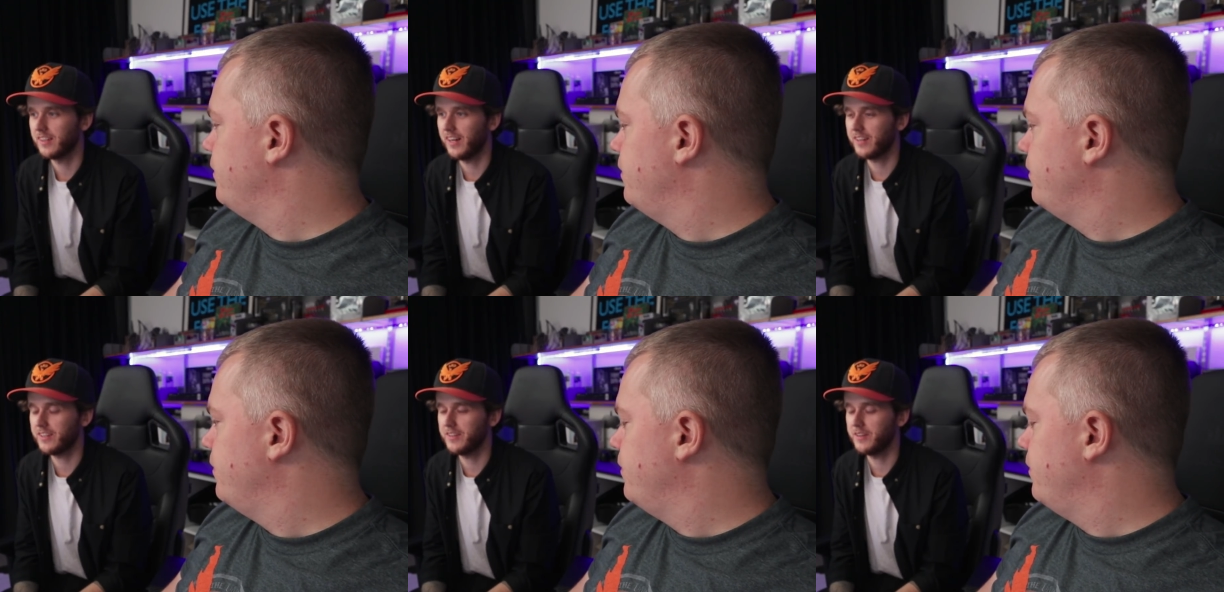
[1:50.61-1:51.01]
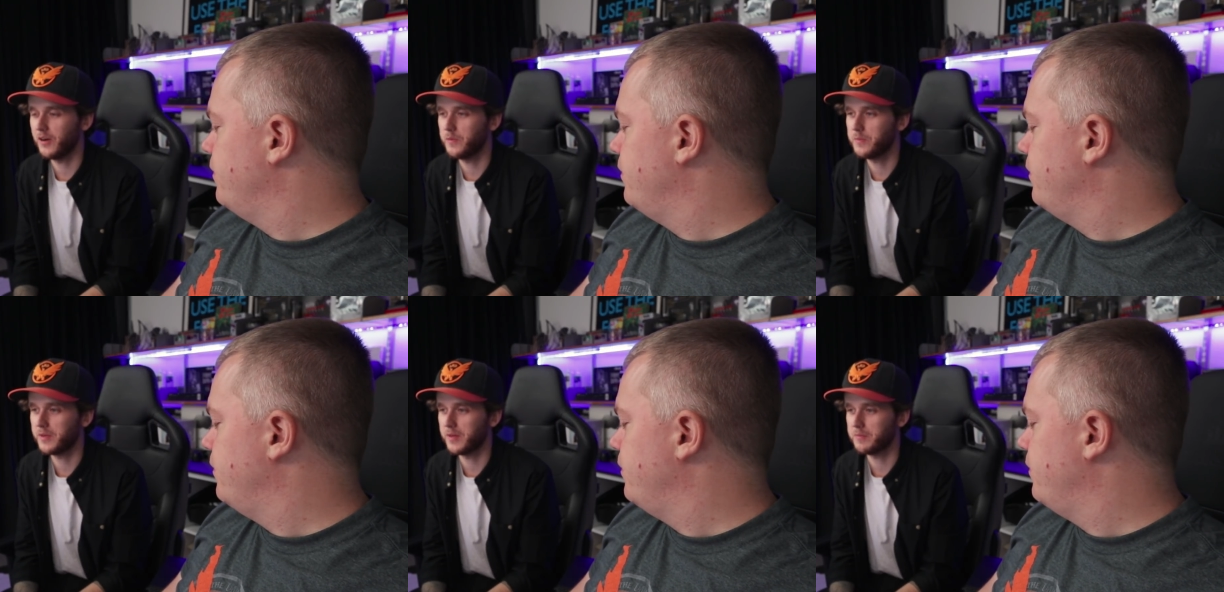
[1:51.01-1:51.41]
Speaker 1: How do you
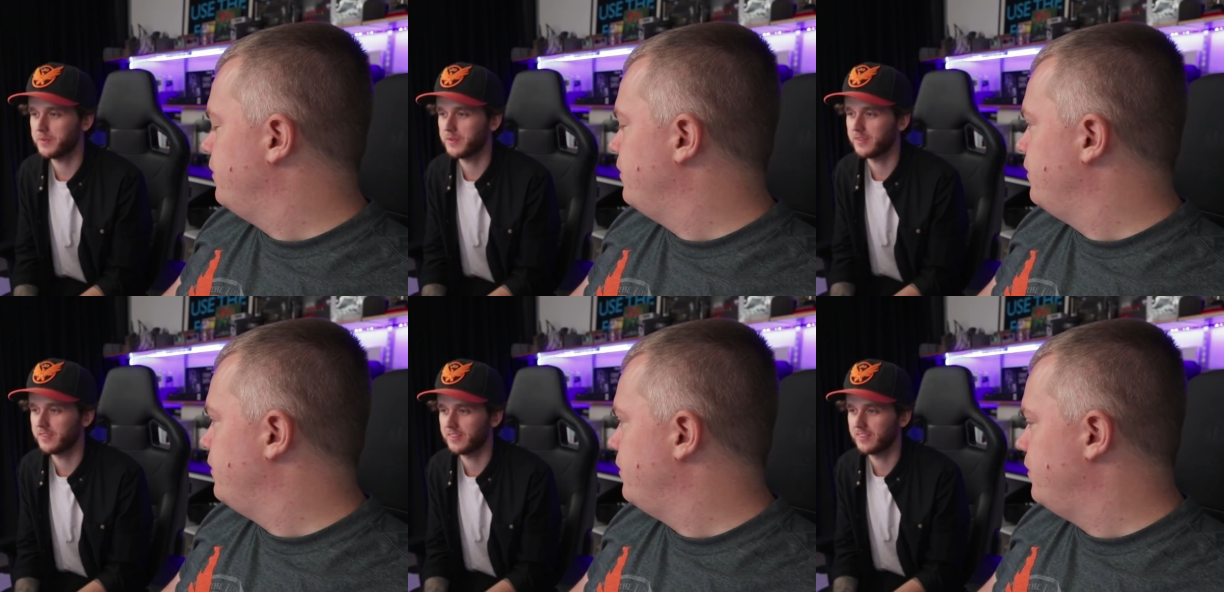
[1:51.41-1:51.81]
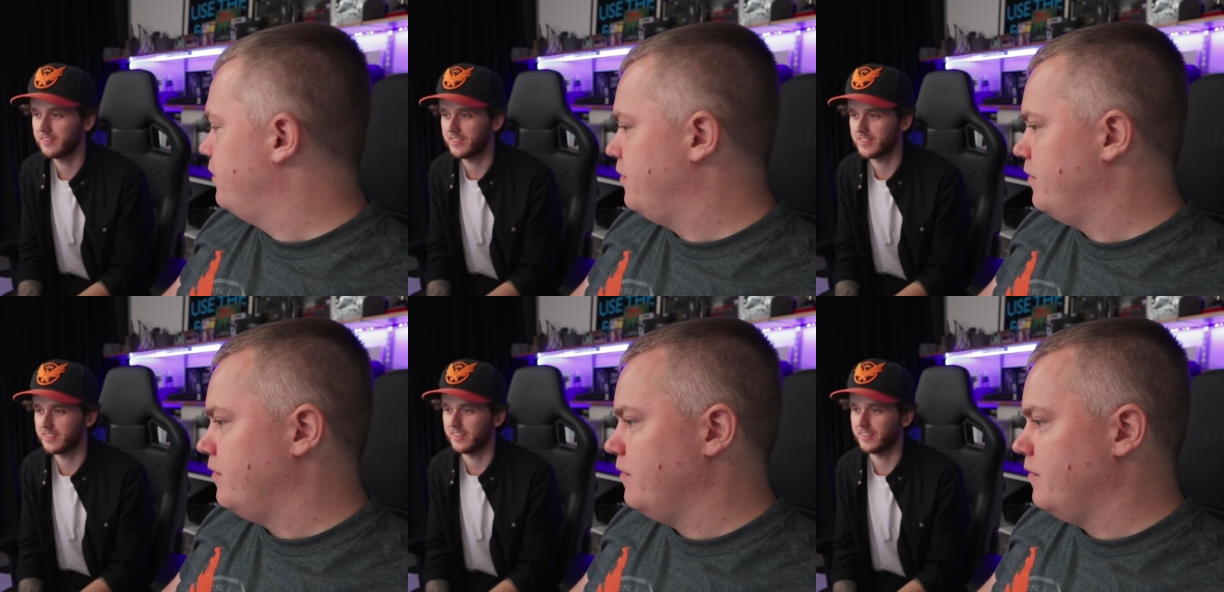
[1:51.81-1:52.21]
open up
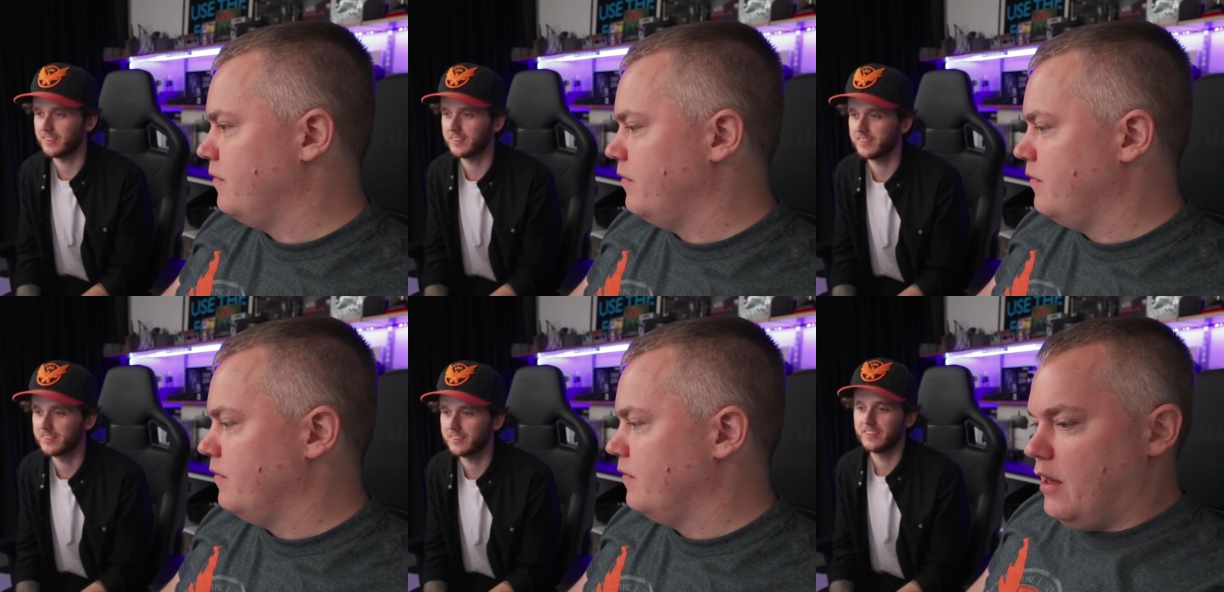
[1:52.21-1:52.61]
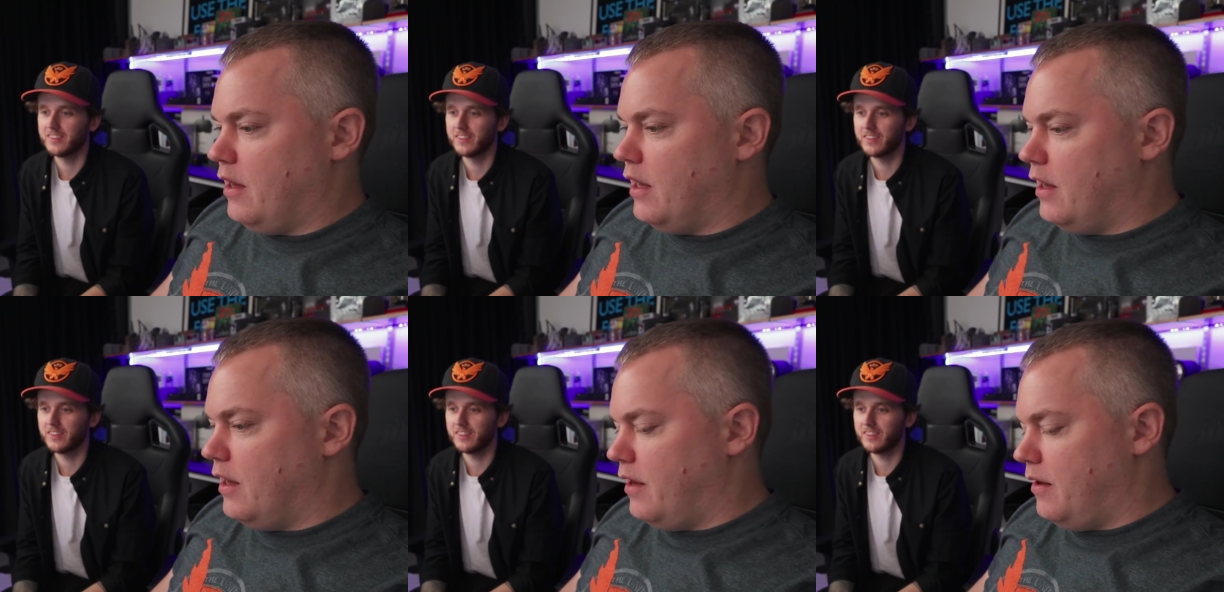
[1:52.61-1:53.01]
this thing?
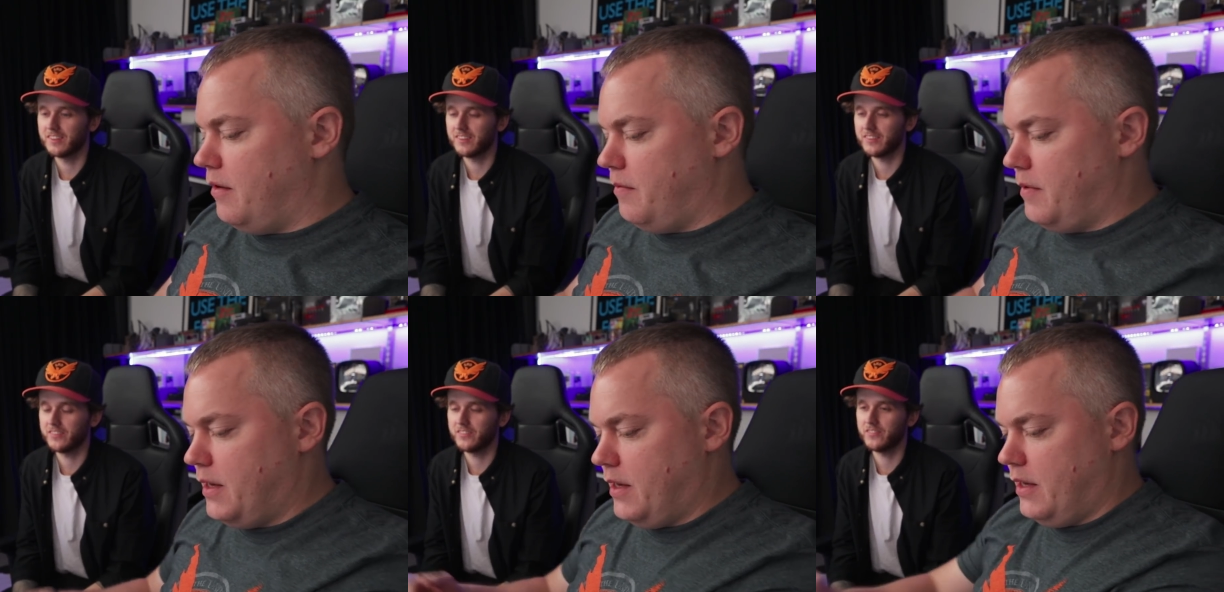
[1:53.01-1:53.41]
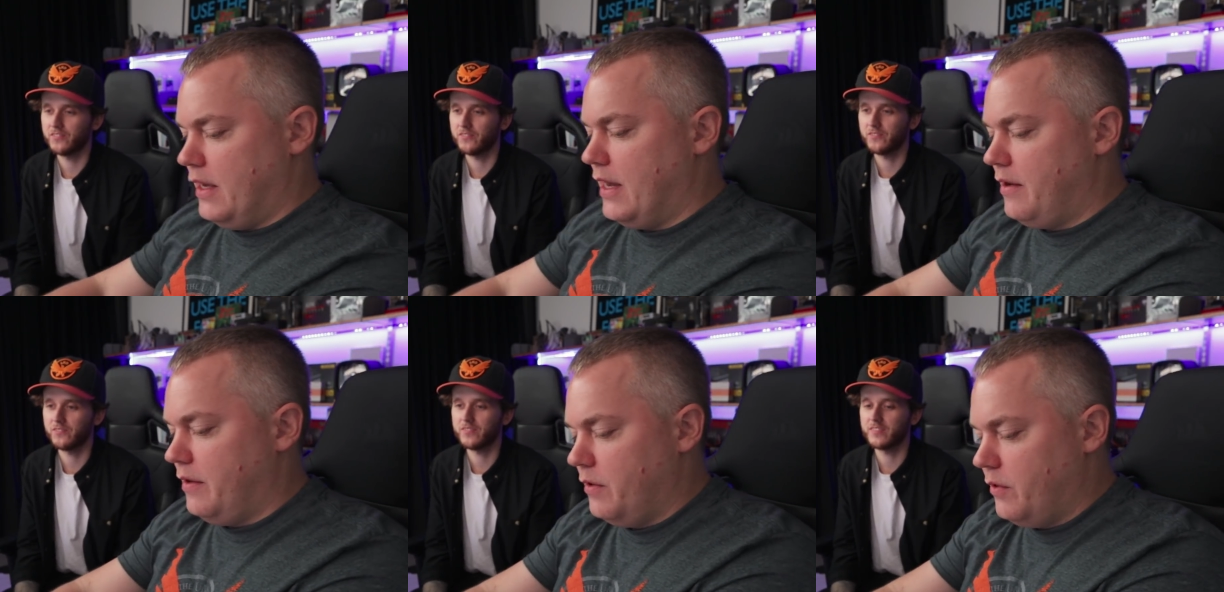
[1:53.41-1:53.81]
Speaker 2: Uh,
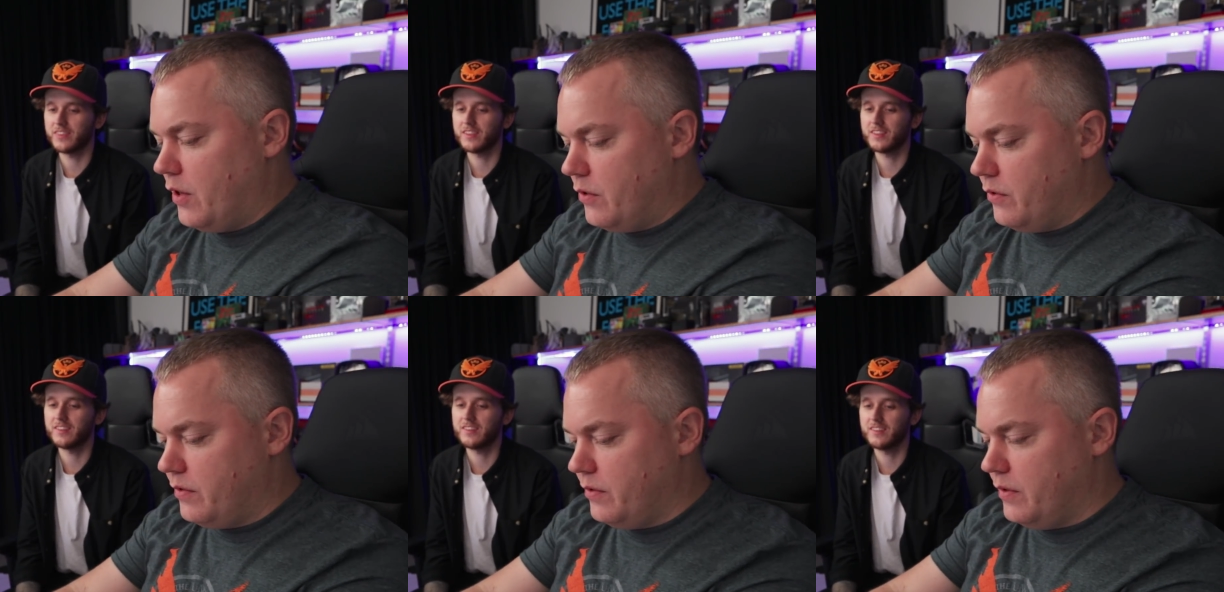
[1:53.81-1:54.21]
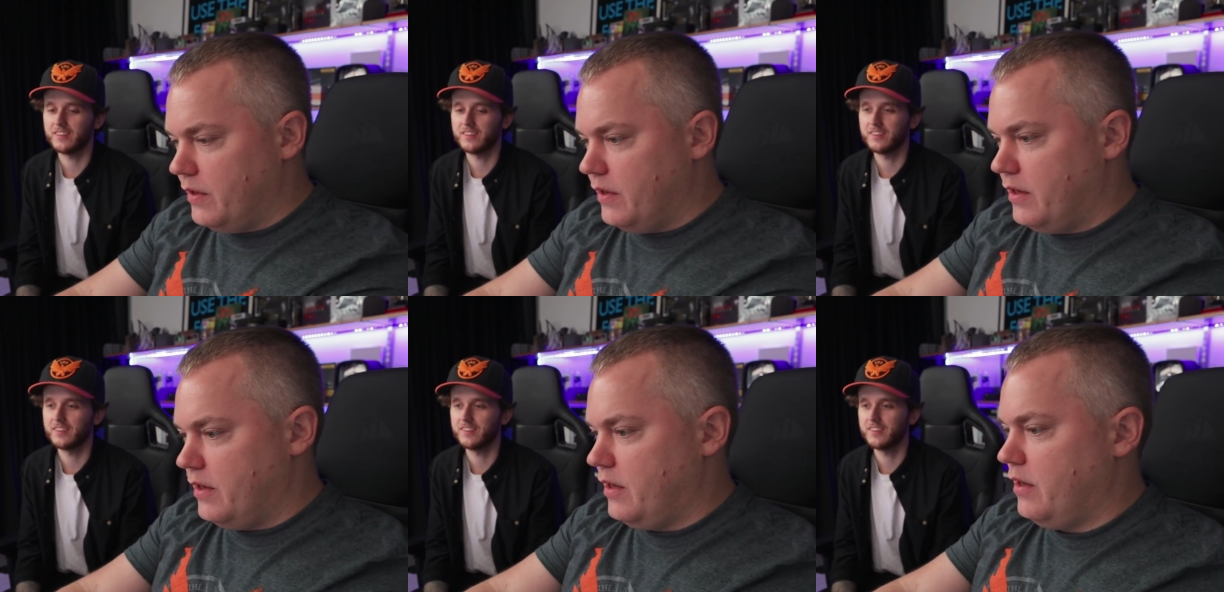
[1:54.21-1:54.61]
yeah, you go to
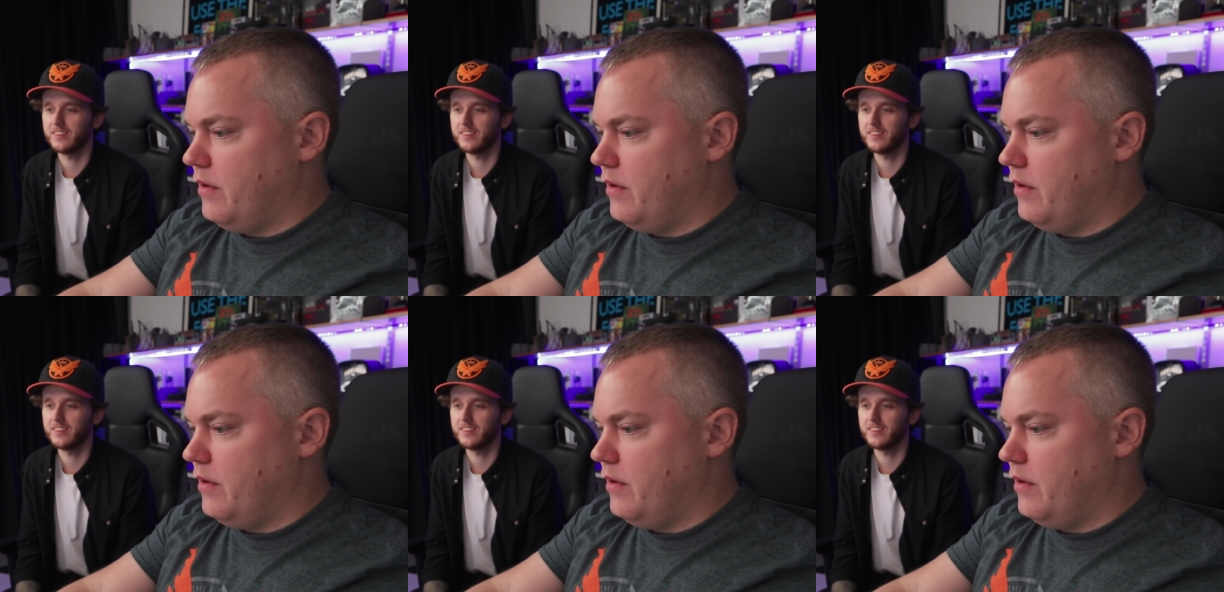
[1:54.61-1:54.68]
the